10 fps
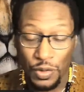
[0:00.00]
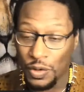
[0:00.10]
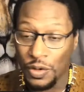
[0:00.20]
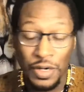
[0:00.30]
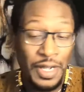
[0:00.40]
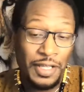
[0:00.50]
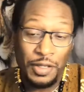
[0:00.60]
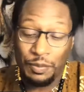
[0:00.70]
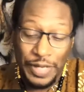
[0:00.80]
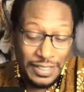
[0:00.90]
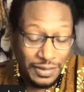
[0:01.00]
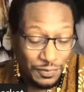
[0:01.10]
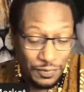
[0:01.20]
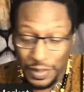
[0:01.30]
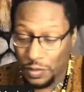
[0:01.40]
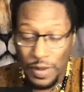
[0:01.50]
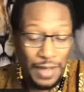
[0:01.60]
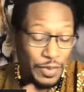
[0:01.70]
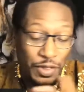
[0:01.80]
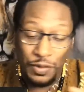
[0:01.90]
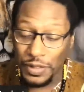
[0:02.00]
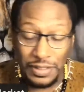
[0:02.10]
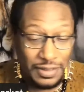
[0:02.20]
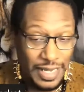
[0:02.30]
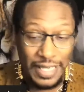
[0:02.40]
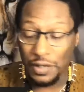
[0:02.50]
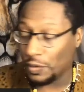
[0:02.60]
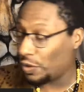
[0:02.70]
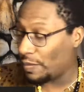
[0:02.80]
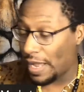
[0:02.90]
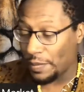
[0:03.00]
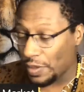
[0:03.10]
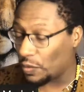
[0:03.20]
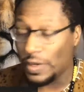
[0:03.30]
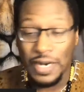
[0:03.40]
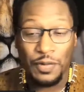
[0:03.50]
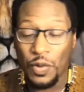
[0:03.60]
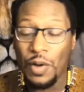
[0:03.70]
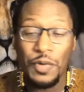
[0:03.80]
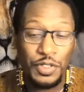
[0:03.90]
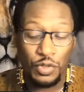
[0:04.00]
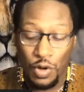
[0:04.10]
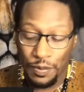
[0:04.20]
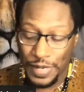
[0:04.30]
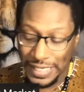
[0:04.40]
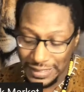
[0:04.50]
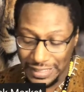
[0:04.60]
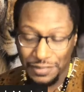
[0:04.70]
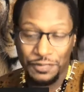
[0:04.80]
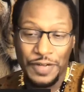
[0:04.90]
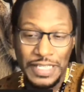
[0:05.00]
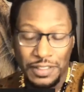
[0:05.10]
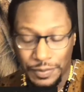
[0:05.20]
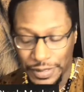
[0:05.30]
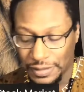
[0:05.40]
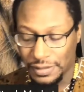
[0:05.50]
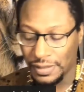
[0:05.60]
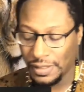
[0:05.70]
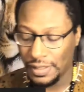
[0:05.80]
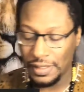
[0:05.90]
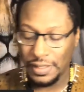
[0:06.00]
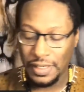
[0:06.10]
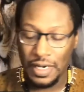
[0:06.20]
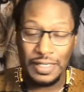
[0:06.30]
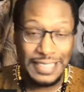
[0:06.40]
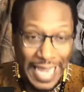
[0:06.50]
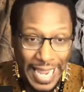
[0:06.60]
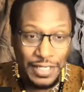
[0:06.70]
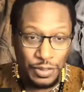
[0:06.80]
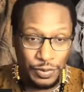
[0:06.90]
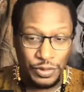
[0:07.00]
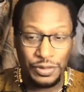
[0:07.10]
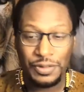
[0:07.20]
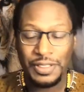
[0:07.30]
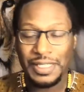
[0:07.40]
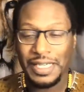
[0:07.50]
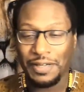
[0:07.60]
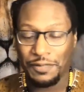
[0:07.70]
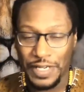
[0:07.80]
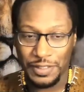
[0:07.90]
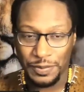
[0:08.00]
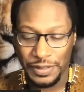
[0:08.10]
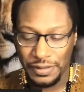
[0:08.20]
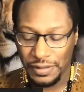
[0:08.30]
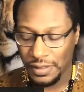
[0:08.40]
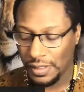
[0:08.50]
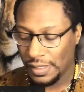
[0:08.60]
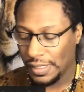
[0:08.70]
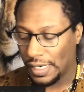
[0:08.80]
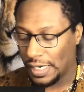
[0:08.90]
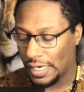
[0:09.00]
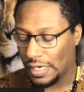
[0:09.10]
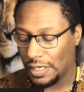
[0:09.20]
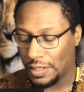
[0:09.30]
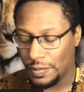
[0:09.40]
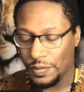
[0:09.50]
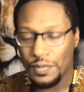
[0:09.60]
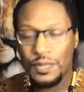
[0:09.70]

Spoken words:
or the best, you might be in real estate, or you might be at whatever. What was your best investment, tangible investment, that